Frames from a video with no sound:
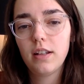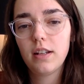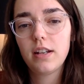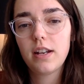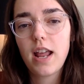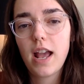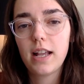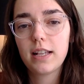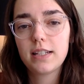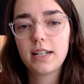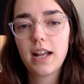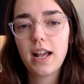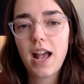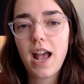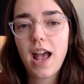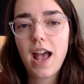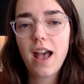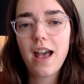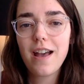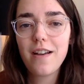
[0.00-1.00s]
Next I
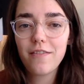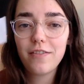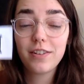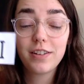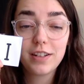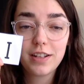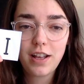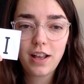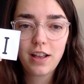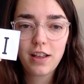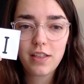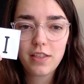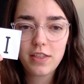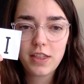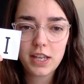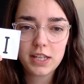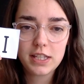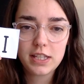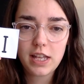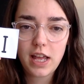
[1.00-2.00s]
have
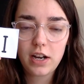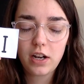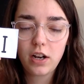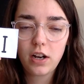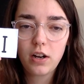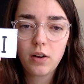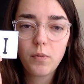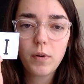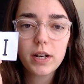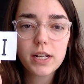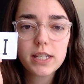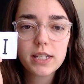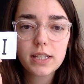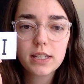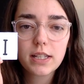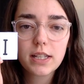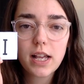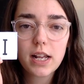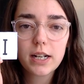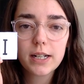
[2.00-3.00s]
this letter. What is
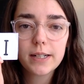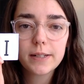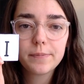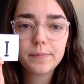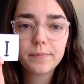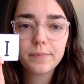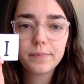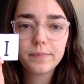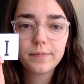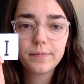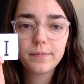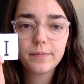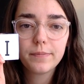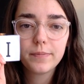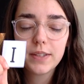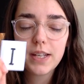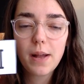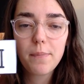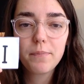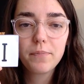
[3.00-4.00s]
this letter?
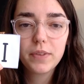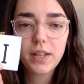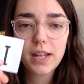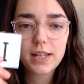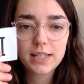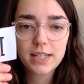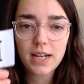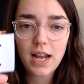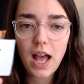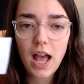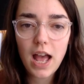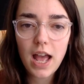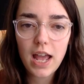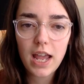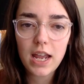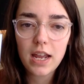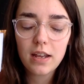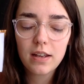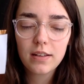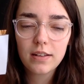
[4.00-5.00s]
Yep, it's an
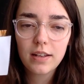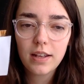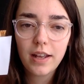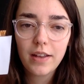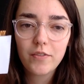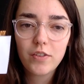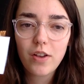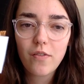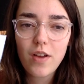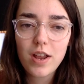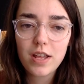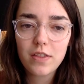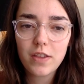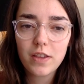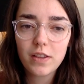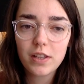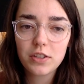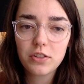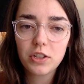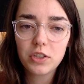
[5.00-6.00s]
I. If you have anything
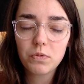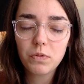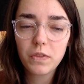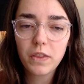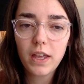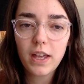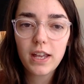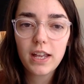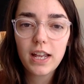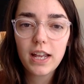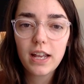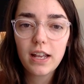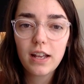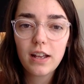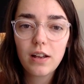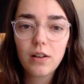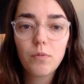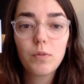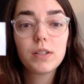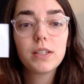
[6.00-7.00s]
that starts with the,
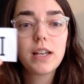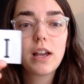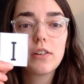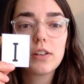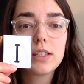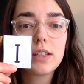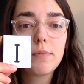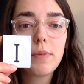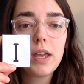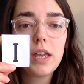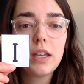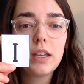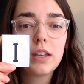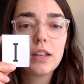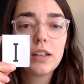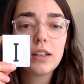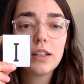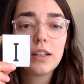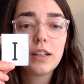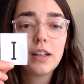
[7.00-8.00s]
what sound does it make?
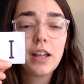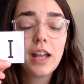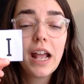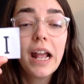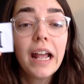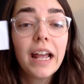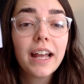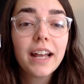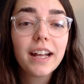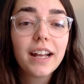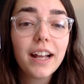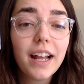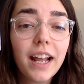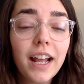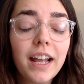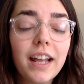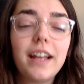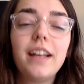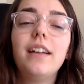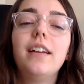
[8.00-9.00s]
I,
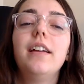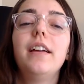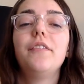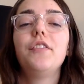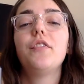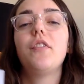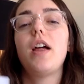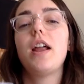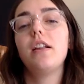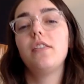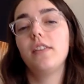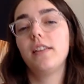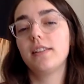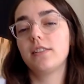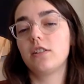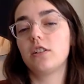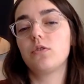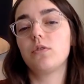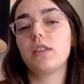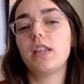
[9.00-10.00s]
I. If you have anything that
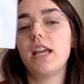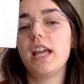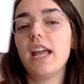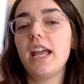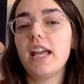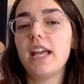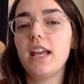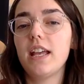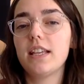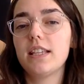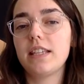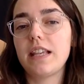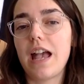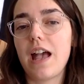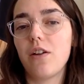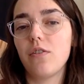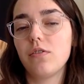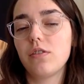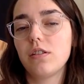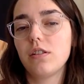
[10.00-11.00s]
starts with the I
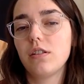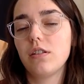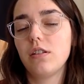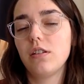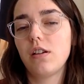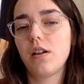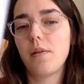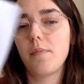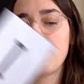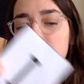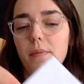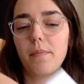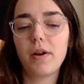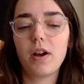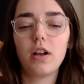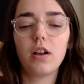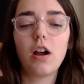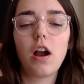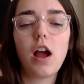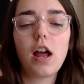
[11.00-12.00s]
sound, put a
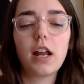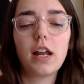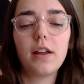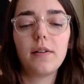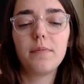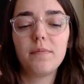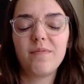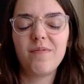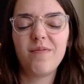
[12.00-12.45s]
marker on it.